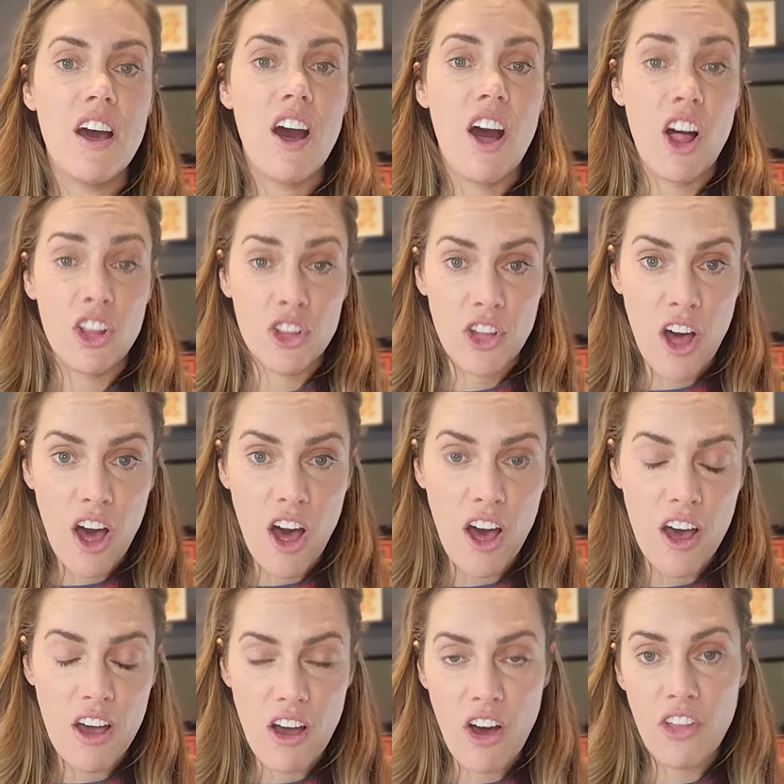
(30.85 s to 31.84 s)
a
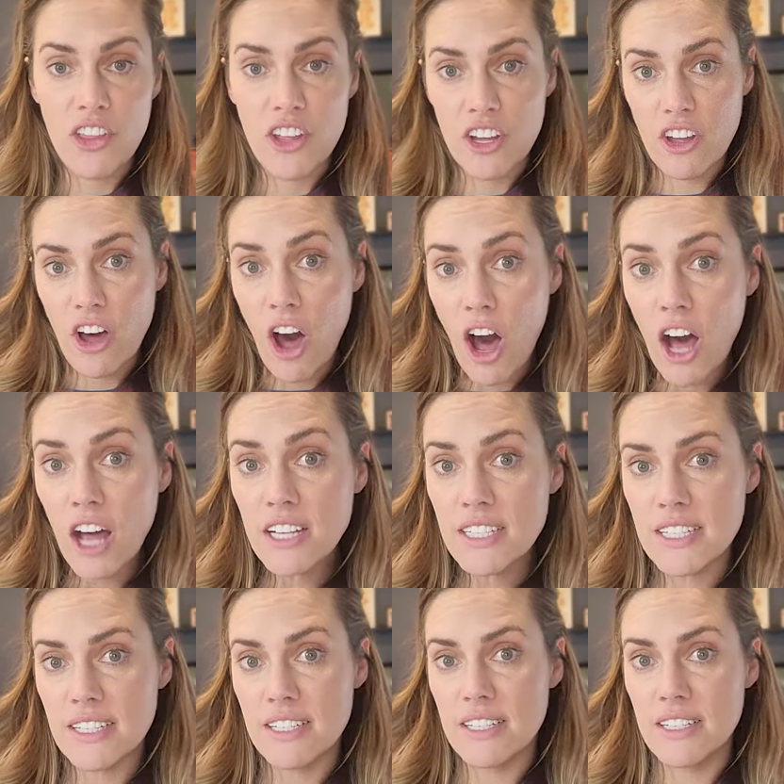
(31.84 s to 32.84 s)
lot on the
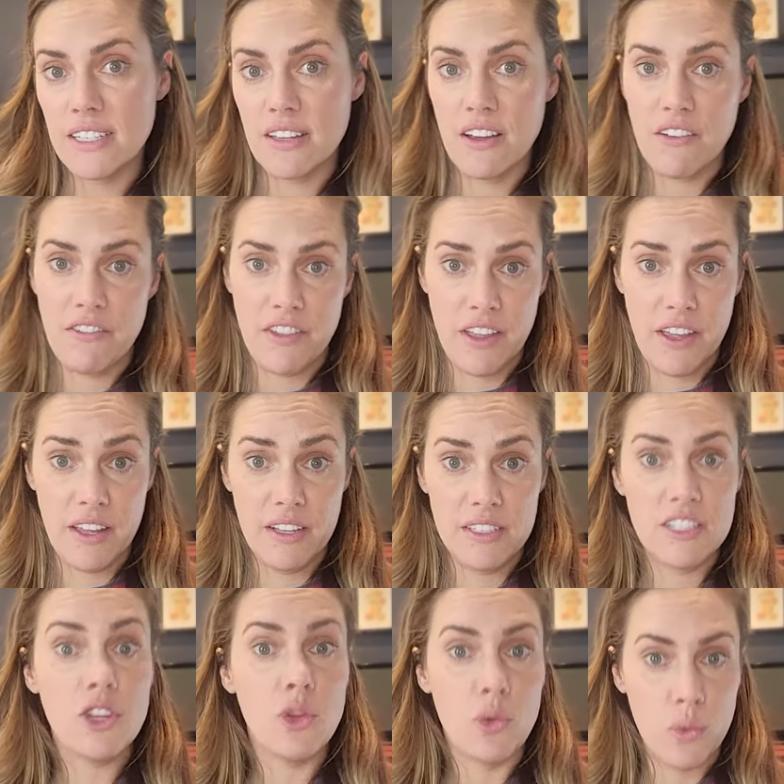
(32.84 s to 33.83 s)
causes of
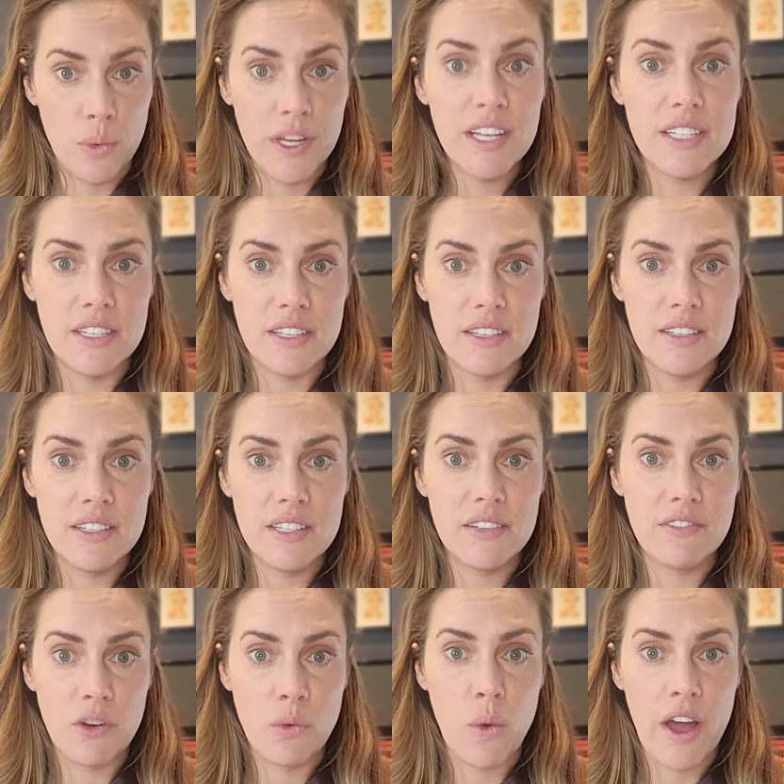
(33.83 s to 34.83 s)
things, the reasons
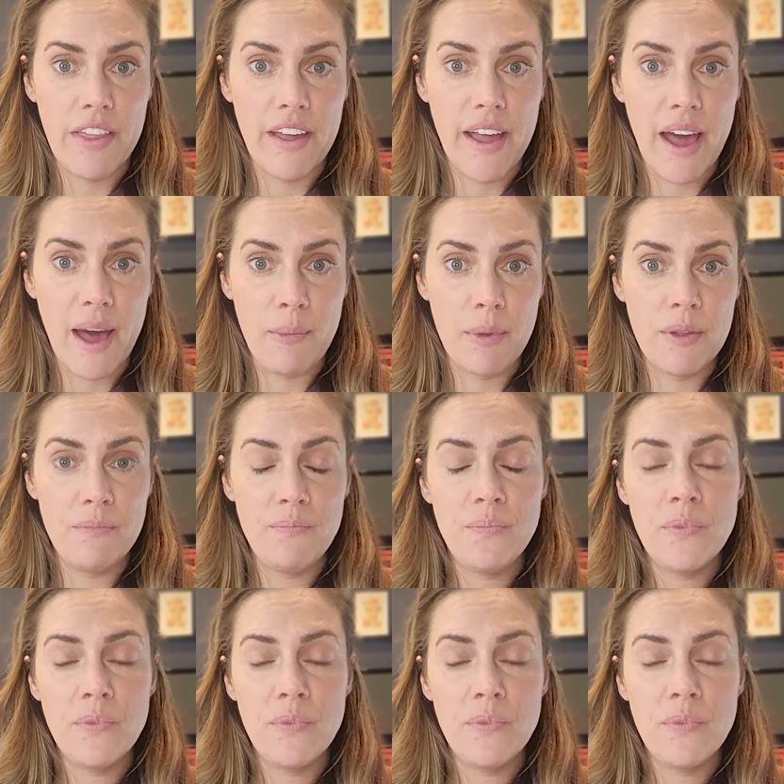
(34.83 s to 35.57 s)
for why they happen,